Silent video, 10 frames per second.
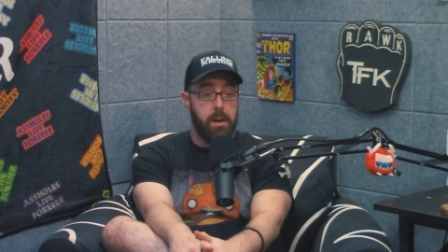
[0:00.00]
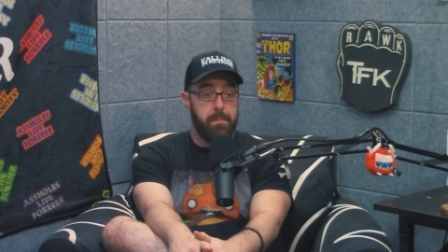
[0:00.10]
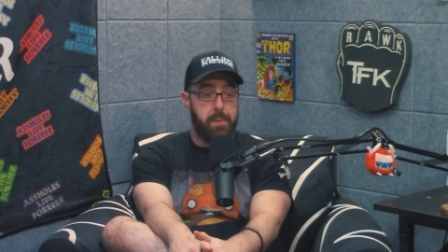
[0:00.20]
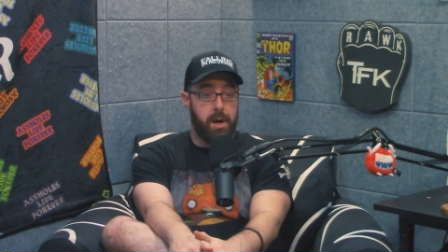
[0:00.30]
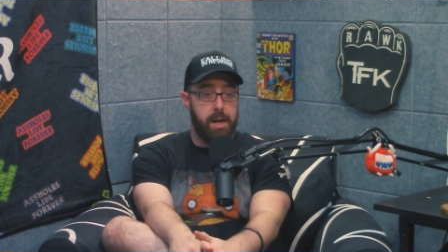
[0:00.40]

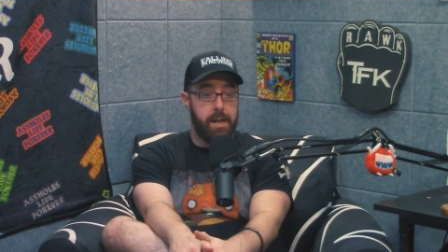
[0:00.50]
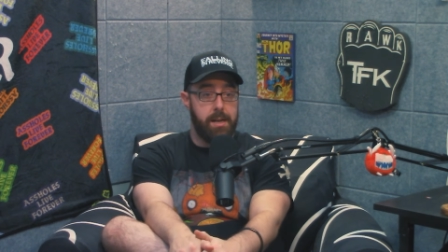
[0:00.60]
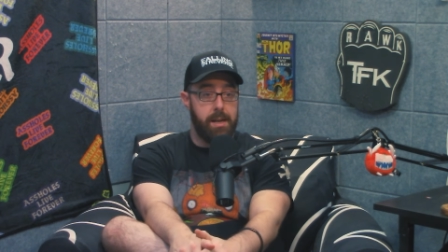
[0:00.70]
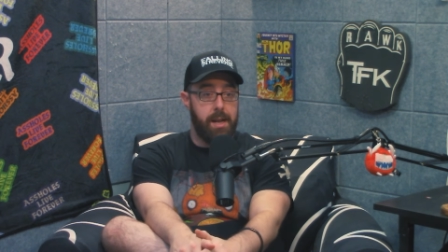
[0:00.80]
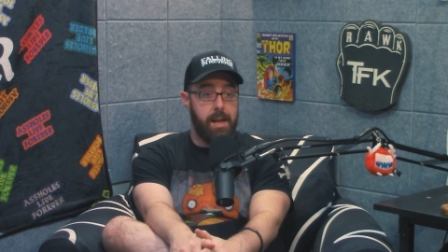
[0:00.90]
but
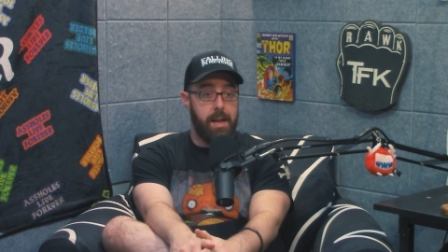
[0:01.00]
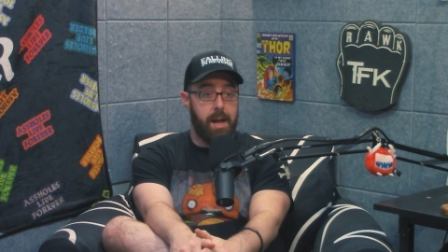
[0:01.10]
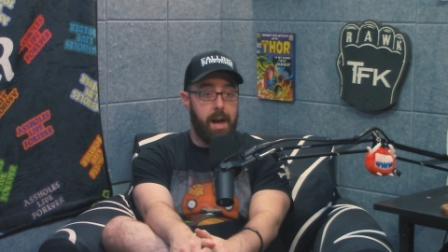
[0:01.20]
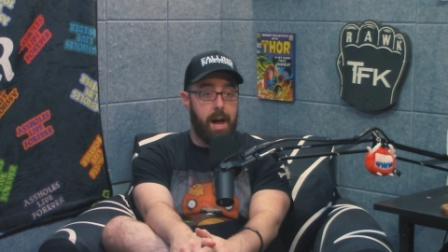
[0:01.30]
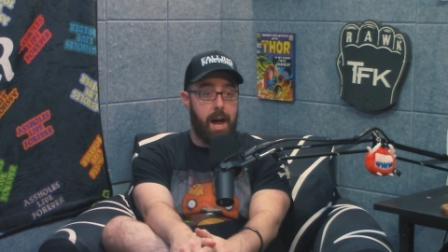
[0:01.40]

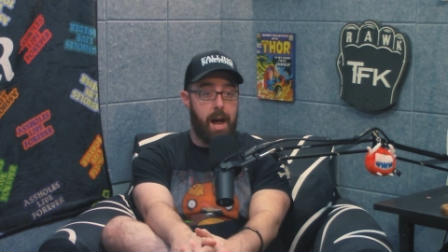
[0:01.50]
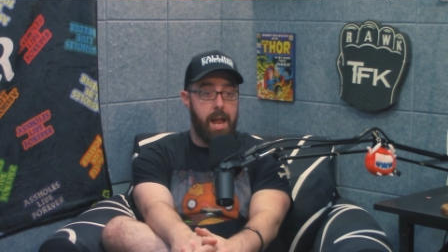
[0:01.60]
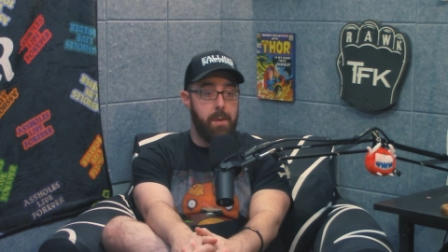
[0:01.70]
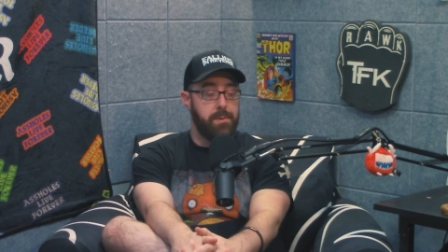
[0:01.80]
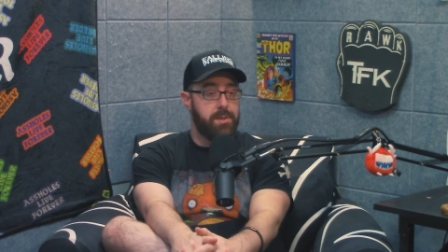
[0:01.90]

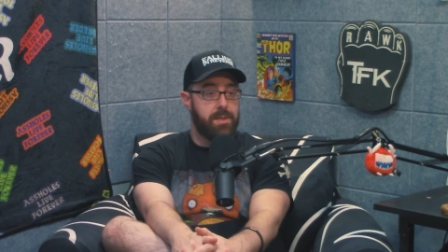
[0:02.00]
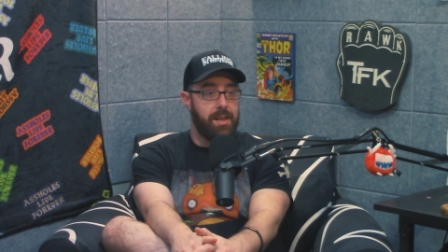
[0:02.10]
it was